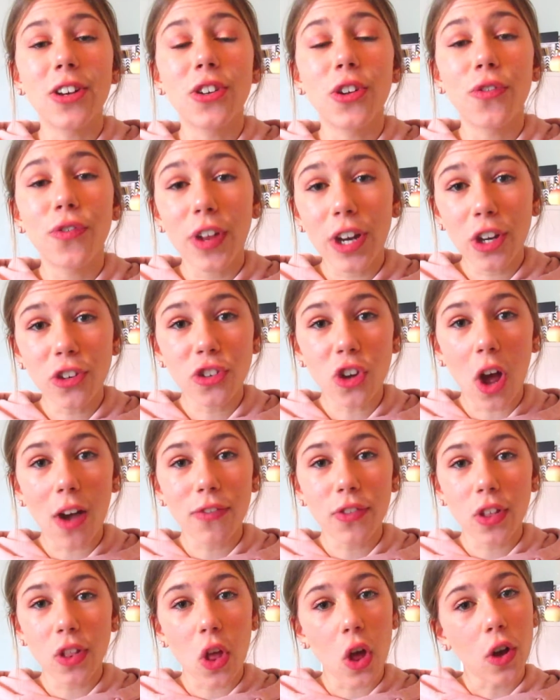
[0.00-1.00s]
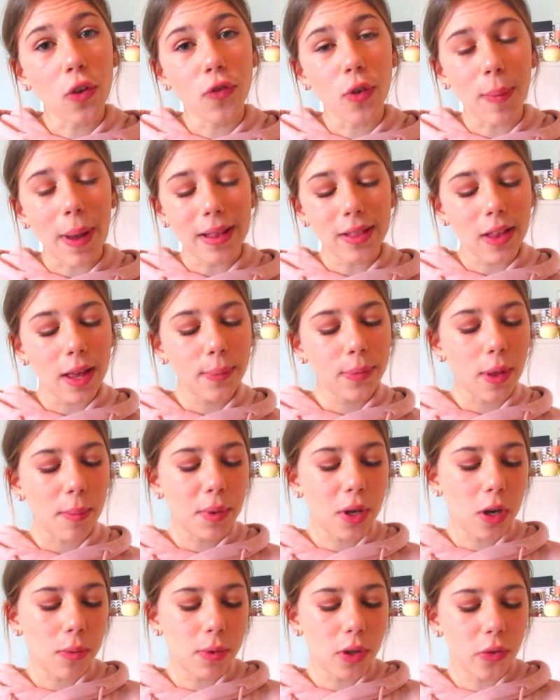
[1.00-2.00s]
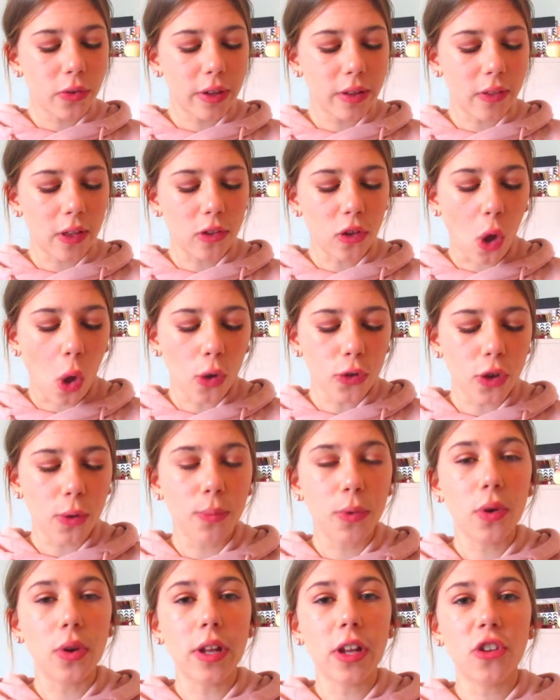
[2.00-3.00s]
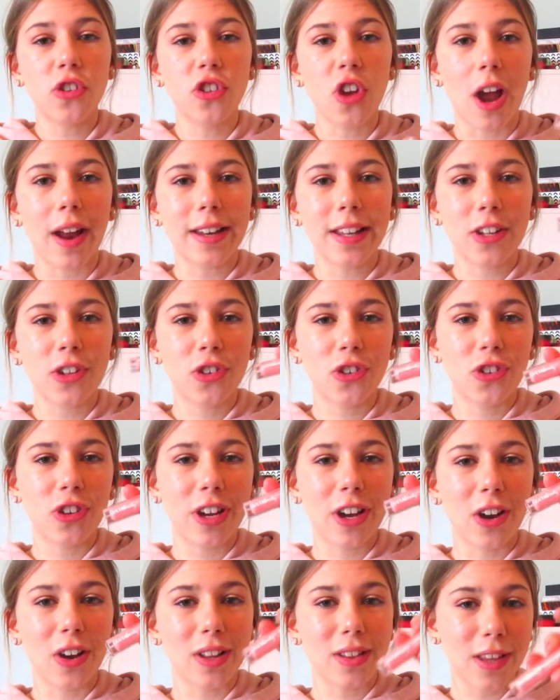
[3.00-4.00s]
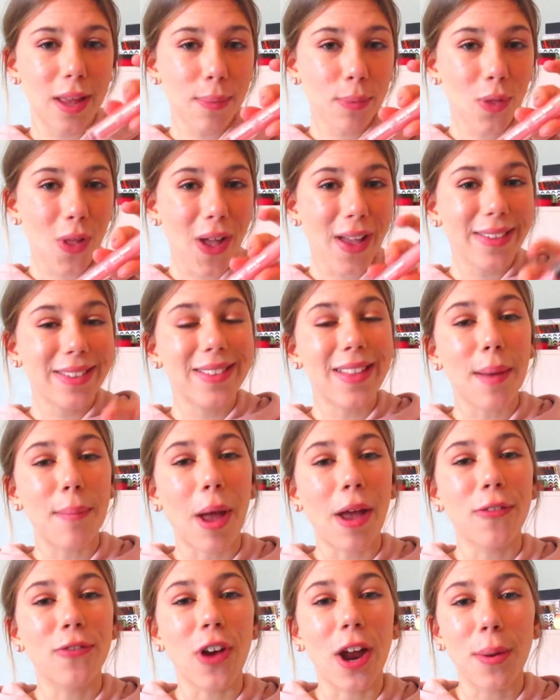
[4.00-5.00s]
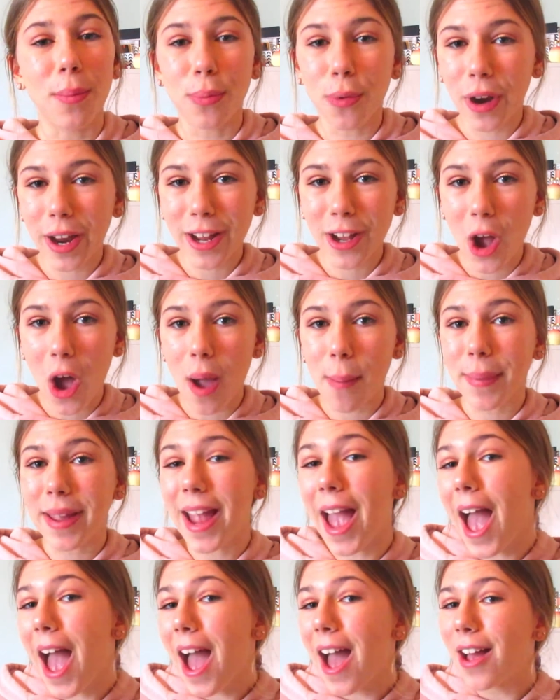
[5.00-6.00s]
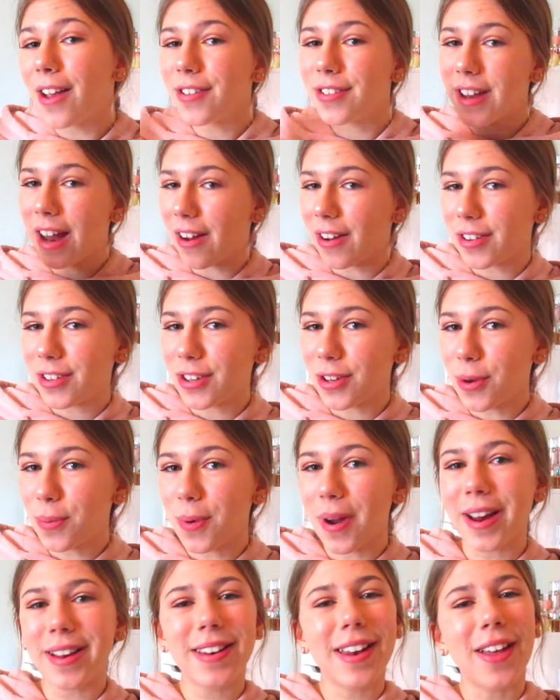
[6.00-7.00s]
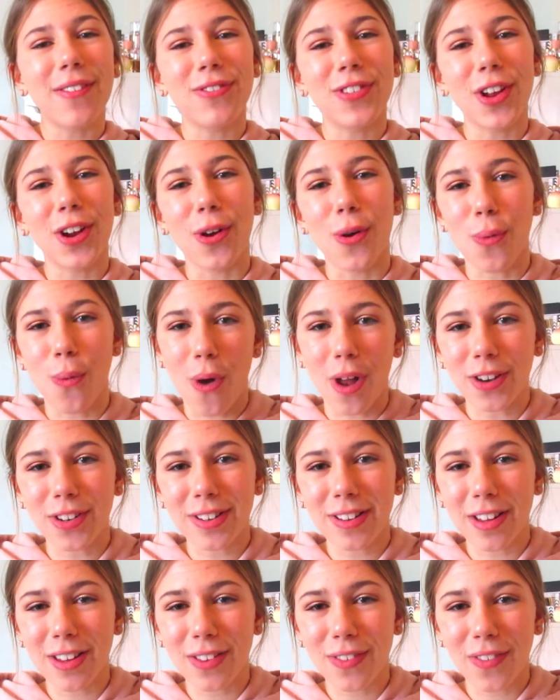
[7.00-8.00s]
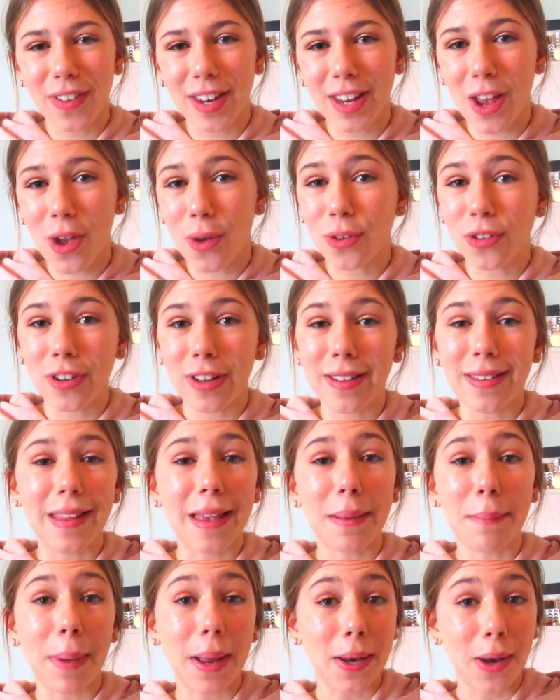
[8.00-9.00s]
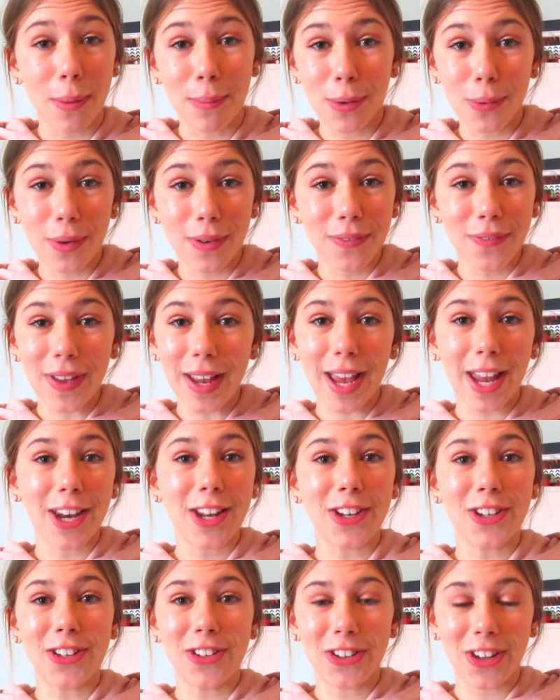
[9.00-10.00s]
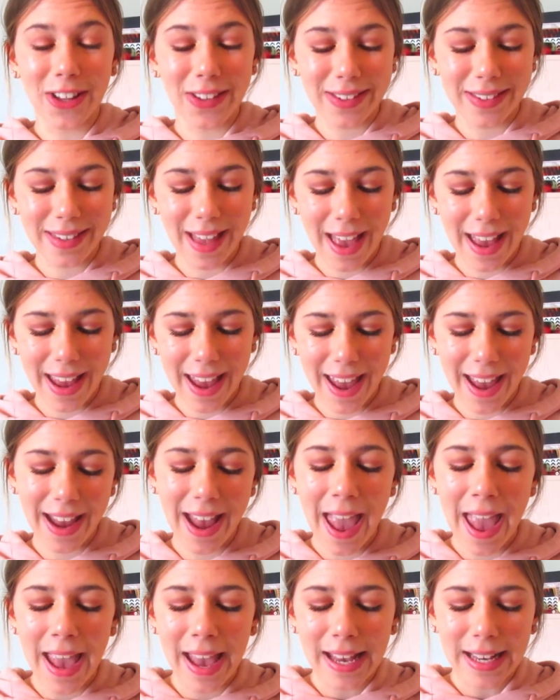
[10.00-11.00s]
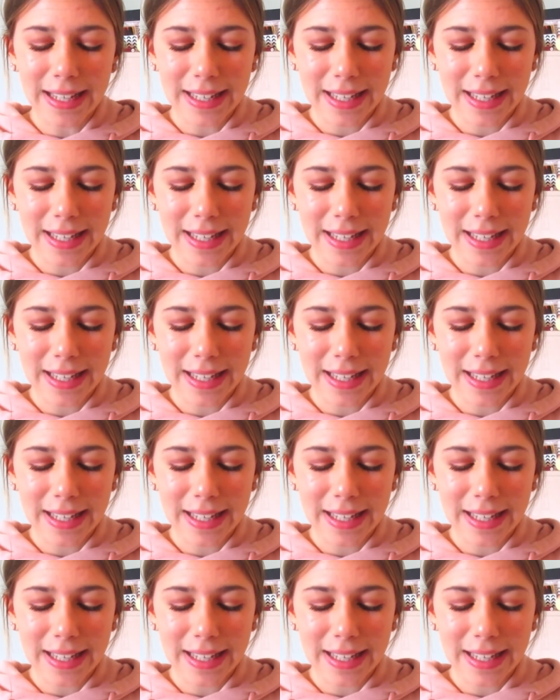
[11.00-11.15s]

And to finish off the look for my lips, I'm going to be using this Ulta Beauty Shiny Sheer Lip Gloss that my friend Britton got me. Shout out to you, Britton, if you're watching this video. She is like my #1 fan, just saying.